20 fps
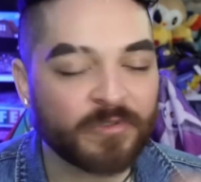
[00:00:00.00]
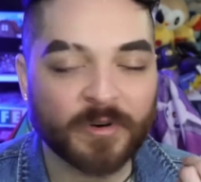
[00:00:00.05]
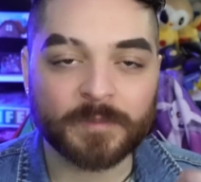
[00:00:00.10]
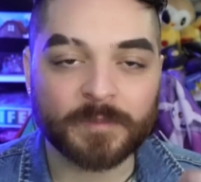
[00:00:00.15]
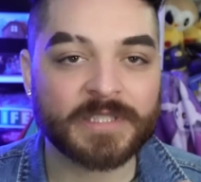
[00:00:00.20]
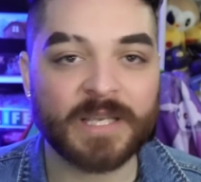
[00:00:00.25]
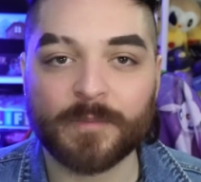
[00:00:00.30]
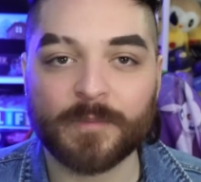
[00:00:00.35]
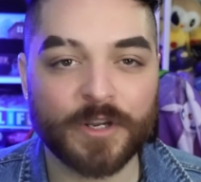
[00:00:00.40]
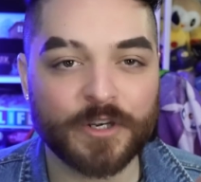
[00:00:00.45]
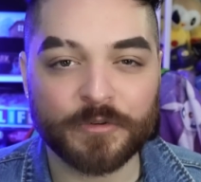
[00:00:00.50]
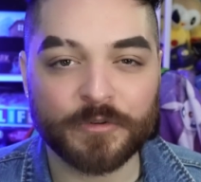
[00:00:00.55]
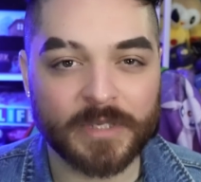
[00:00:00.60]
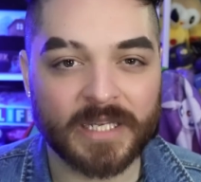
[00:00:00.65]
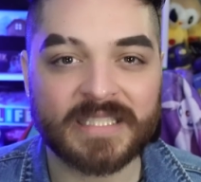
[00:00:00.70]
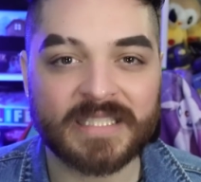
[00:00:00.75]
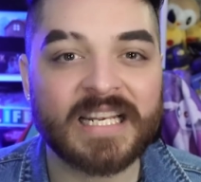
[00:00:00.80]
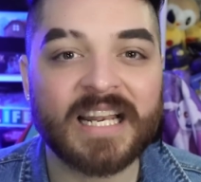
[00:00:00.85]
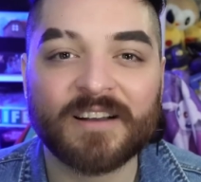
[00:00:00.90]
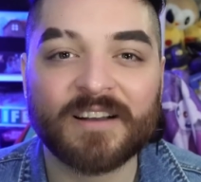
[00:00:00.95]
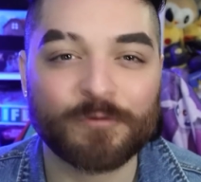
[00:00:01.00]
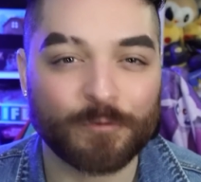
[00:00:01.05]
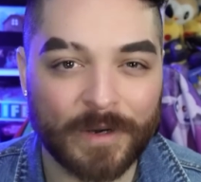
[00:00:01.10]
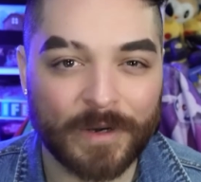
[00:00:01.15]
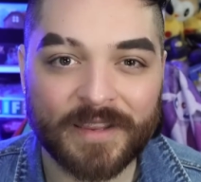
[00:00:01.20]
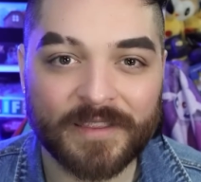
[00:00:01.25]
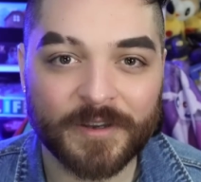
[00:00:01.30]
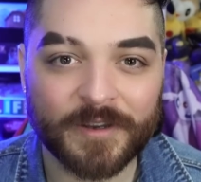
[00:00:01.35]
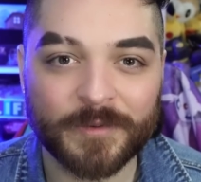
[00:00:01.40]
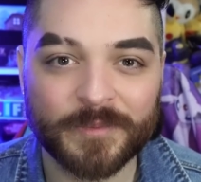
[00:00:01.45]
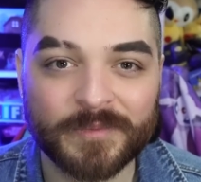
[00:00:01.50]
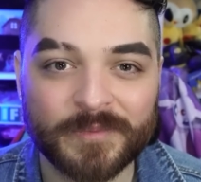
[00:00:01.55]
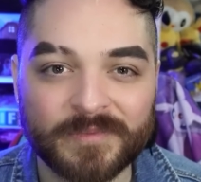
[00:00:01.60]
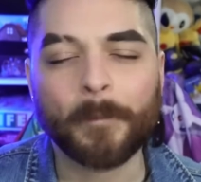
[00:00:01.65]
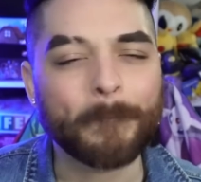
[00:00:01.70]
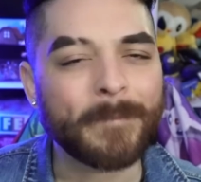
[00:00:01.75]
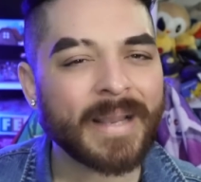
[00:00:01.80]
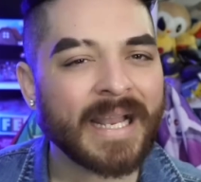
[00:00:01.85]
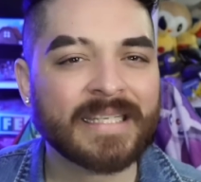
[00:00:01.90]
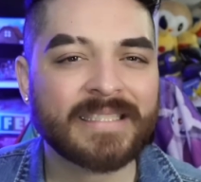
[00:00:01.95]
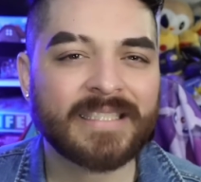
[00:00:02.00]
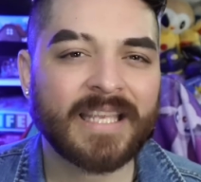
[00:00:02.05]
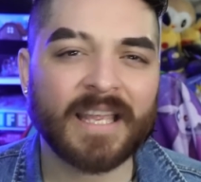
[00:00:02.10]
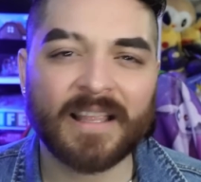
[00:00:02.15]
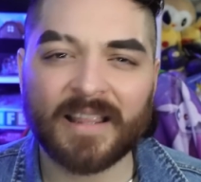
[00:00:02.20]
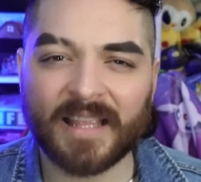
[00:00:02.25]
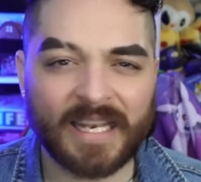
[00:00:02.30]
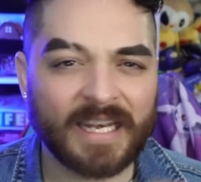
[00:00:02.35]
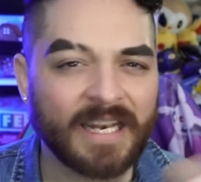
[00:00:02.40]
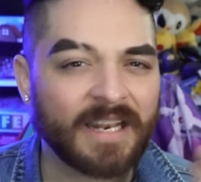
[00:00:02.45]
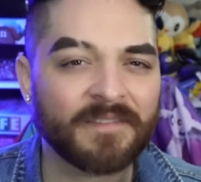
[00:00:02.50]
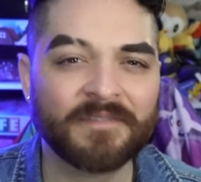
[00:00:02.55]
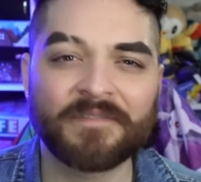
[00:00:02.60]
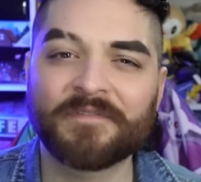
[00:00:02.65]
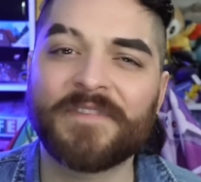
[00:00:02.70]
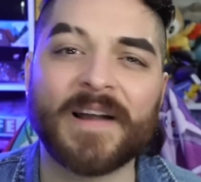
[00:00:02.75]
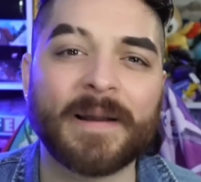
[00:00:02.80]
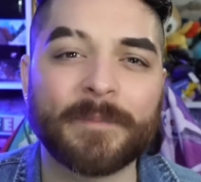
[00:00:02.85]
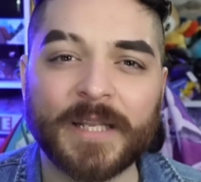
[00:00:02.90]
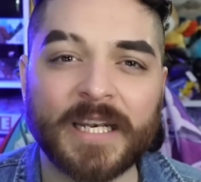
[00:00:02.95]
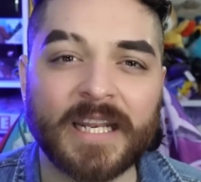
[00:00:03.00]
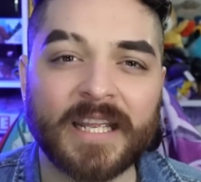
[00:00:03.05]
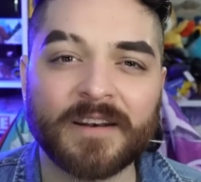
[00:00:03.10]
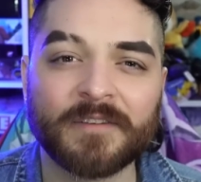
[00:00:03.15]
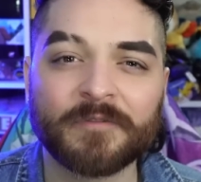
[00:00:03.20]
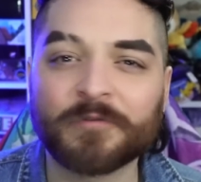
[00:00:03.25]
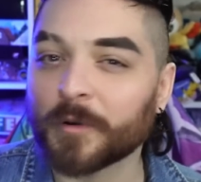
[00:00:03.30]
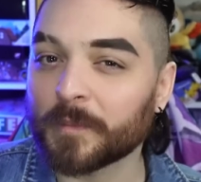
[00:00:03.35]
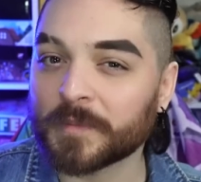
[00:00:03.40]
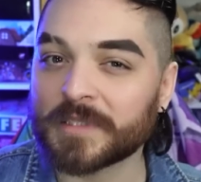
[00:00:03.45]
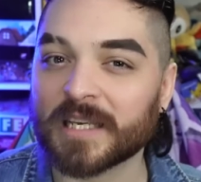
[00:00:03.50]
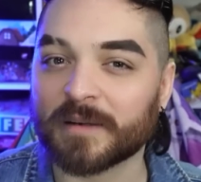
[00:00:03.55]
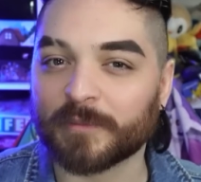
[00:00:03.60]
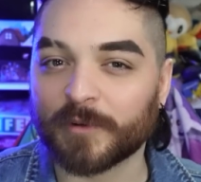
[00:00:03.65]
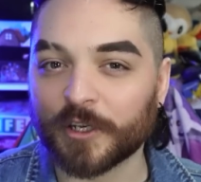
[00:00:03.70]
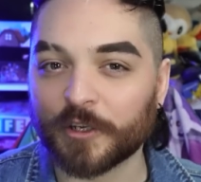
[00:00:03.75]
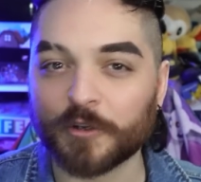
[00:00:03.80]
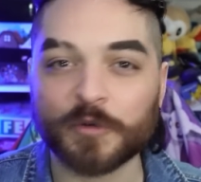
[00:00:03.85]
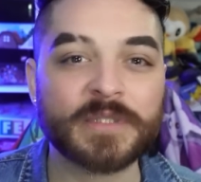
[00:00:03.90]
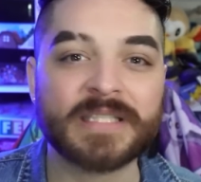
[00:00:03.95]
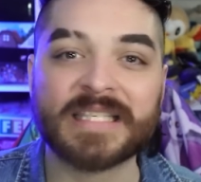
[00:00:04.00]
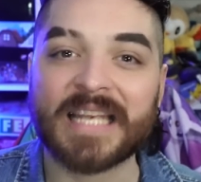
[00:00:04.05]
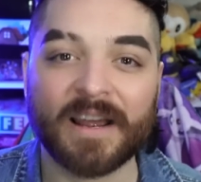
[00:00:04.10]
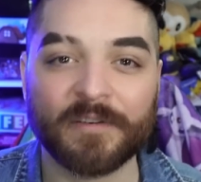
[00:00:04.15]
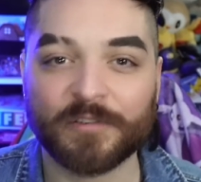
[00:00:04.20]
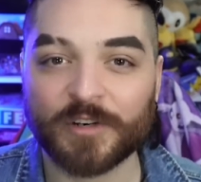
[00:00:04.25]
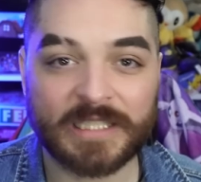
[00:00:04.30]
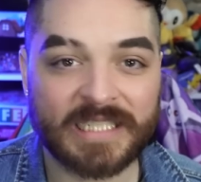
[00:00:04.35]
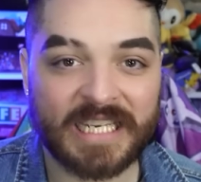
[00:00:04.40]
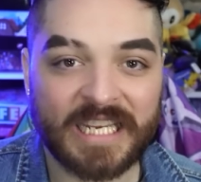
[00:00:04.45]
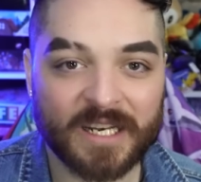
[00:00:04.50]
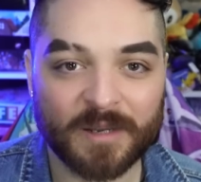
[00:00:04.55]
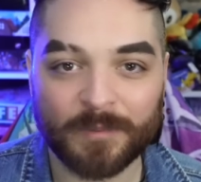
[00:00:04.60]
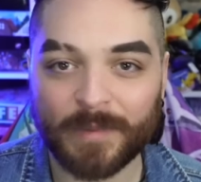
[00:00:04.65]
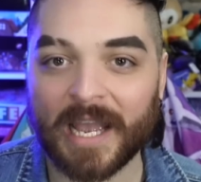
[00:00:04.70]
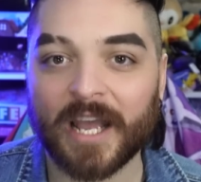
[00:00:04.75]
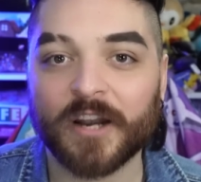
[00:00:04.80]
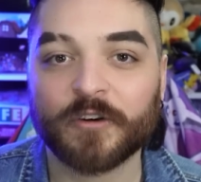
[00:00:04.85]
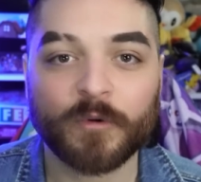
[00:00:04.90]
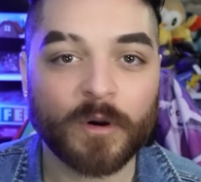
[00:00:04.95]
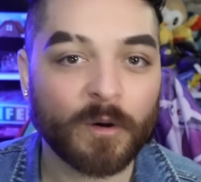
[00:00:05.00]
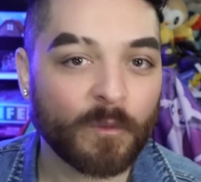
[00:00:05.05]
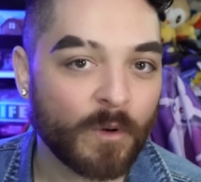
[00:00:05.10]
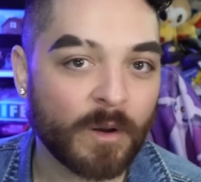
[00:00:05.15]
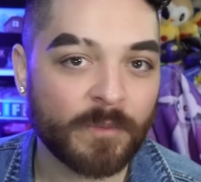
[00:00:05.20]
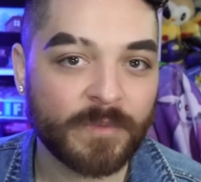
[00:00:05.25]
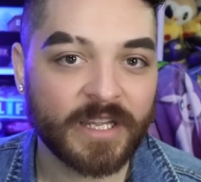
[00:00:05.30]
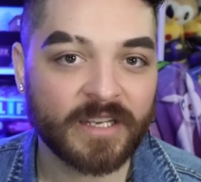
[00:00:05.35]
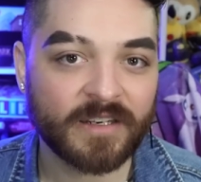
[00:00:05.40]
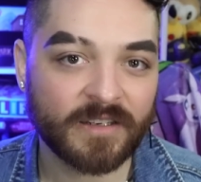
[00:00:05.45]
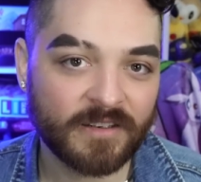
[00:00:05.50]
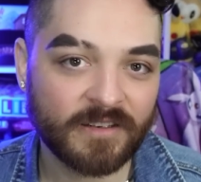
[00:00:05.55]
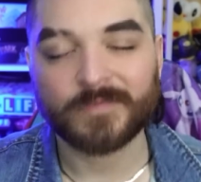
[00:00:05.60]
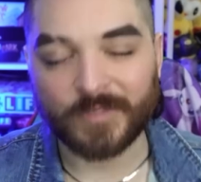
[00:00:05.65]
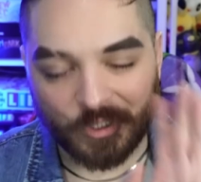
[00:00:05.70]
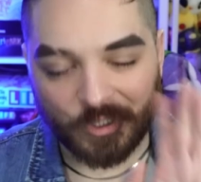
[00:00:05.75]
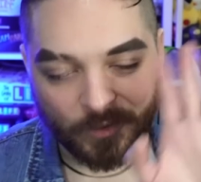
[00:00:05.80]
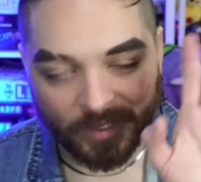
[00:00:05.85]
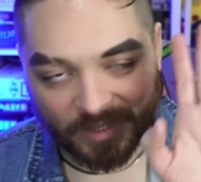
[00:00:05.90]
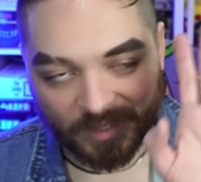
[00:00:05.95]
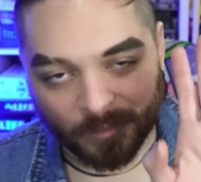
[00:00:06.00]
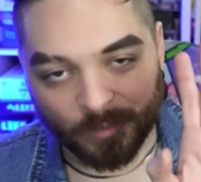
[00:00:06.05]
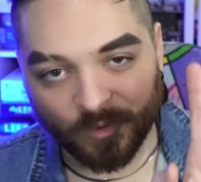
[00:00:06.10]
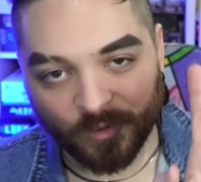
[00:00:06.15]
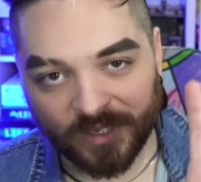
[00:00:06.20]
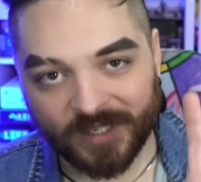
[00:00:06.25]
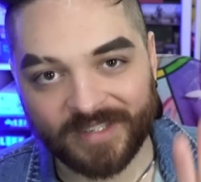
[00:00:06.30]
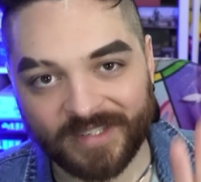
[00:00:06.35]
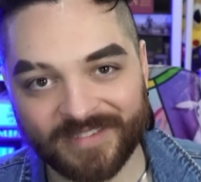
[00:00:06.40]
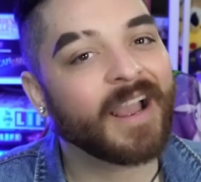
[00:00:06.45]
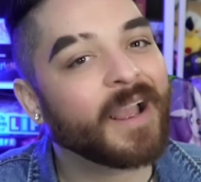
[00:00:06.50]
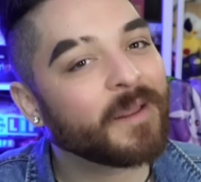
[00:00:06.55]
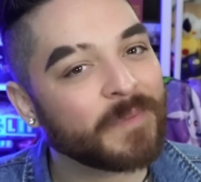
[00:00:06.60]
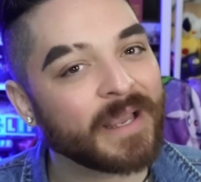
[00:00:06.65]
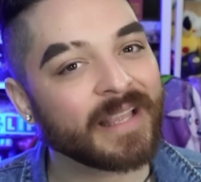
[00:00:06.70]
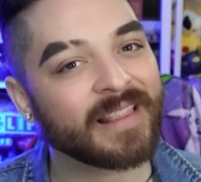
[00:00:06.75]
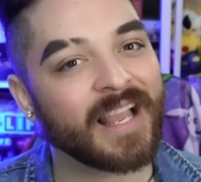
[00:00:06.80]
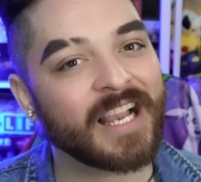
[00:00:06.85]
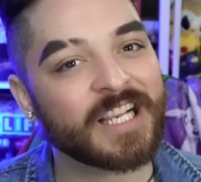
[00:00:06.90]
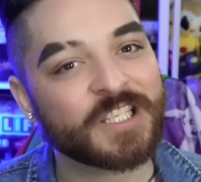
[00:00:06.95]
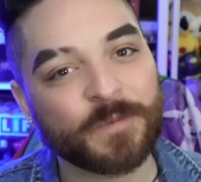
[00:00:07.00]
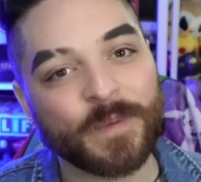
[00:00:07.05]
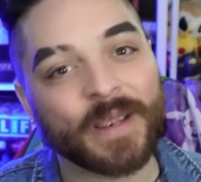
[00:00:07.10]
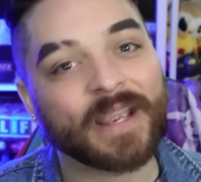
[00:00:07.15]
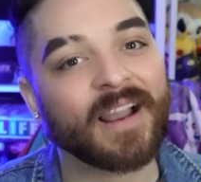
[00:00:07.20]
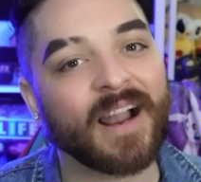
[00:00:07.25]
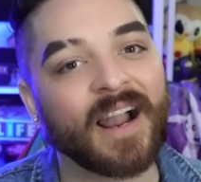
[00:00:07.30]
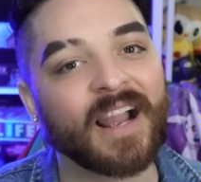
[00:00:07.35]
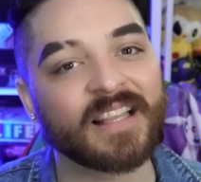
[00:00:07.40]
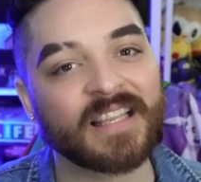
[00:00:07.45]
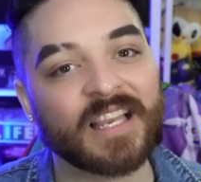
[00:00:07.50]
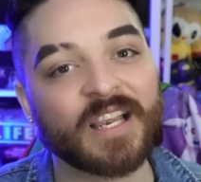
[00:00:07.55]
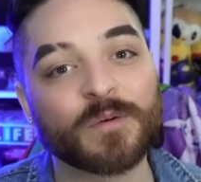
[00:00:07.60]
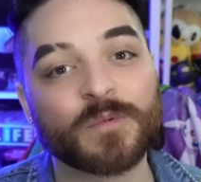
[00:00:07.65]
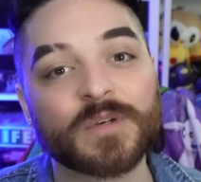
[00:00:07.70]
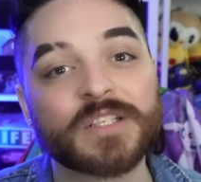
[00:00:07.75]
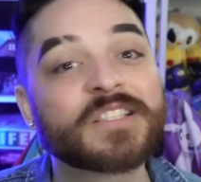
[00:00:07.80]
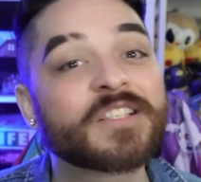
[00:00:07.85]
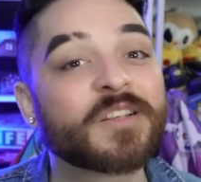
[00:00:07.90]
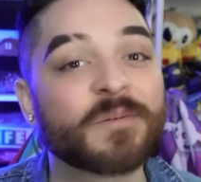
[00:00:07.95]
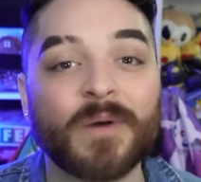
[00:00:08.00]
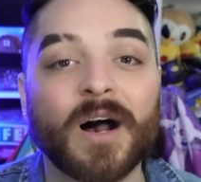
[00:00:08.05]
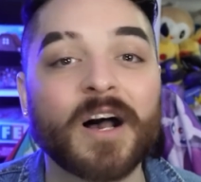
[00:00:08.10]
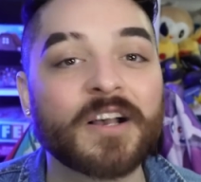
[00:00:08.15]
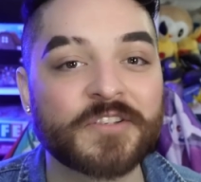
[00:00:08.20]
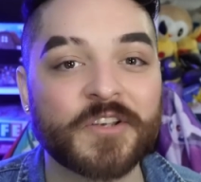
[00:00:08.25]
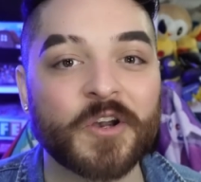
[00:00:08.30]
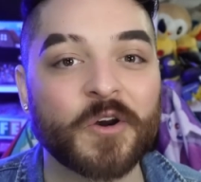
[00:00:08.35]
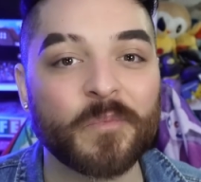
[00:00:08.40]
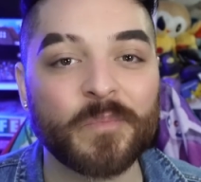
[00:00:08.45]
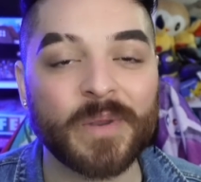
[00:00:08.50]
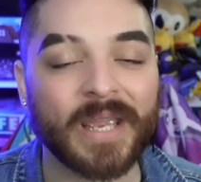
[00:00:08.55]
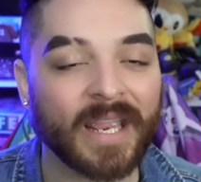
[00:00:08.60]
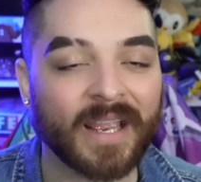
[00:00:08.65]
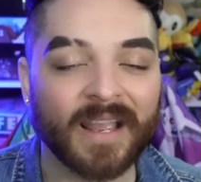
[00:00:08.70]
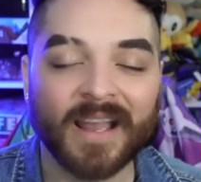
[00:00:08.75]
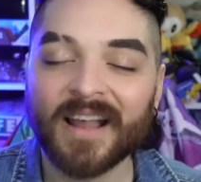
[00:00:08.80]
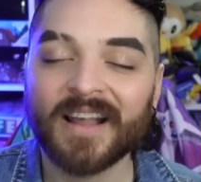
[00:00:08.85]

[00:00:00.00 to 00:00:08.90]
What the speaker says: from someone who doesn't have rhythm, masculine and feminine from someone who's never seen a man or a woman. You get the point. And my last big highlight was Tommaso being